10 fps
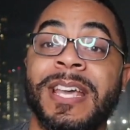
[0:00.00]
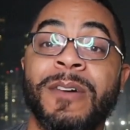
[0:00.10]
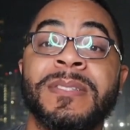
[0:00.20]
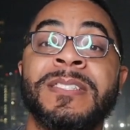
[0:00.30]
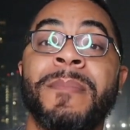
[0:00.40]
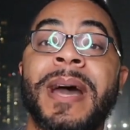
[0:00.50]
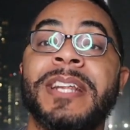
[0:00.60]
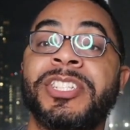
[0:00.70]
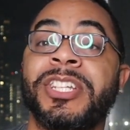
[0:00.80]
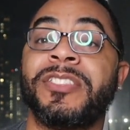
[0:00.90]
it was somebody
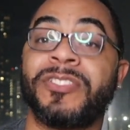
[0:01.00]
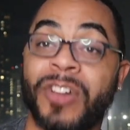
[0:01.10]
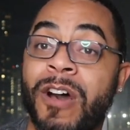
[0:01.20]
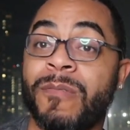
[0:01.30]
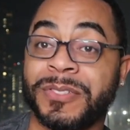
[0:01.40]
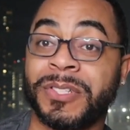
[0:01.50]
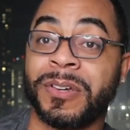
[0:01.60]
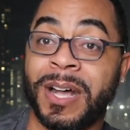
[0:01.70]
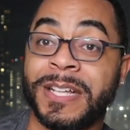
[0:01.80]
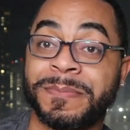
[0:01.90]
she thought was her
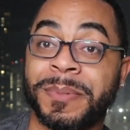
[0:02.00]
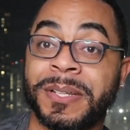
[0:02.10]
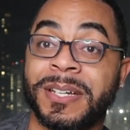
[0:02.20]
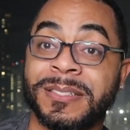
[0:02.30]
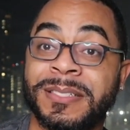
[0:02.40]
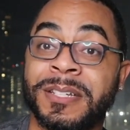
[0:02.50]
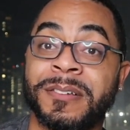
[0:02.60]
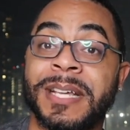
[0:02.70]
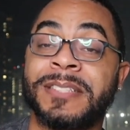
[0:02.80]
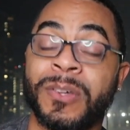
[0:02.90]
husband until
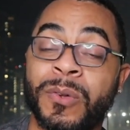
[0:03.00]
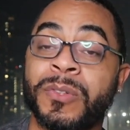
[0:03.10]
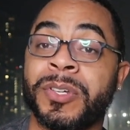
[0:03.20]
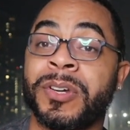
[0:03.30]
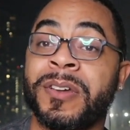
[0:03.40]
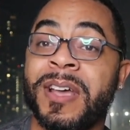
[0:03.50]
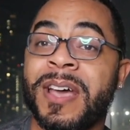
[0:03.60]
they told her